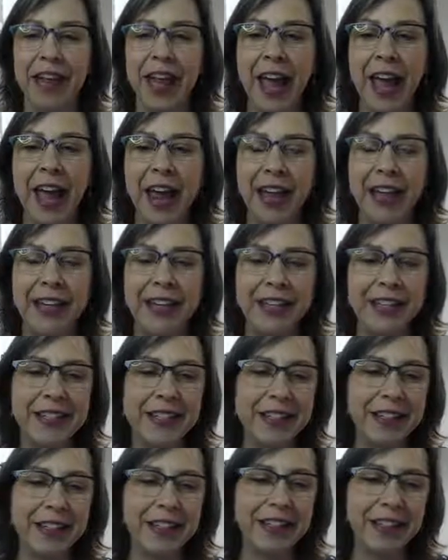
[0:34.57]
And,
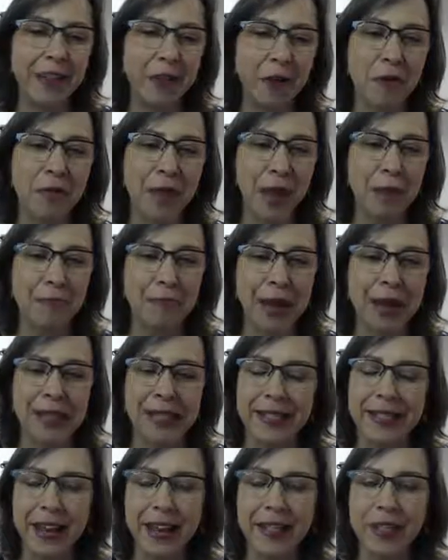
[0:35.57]
that
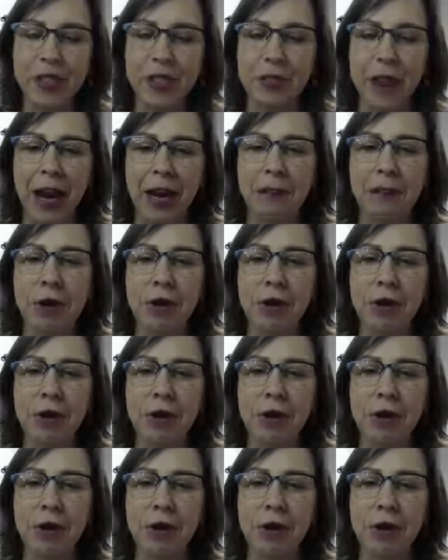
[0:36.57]
makes sense, right?